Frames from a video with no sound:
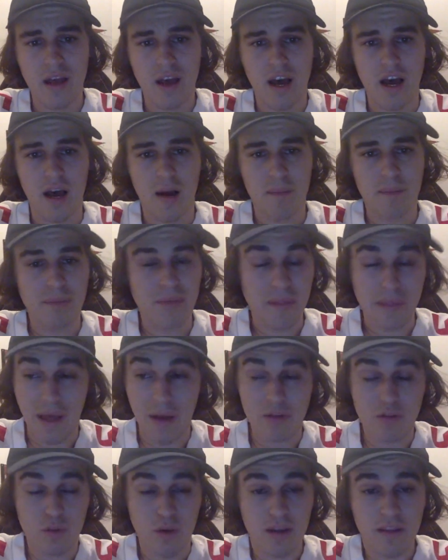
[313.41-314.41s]
And
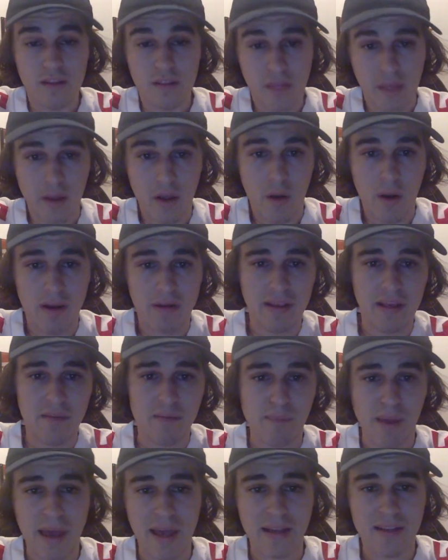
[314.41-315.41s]
that's why they go out and
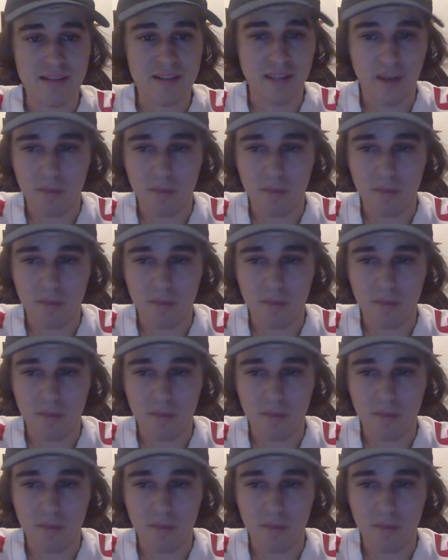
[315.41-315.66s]
get Banks.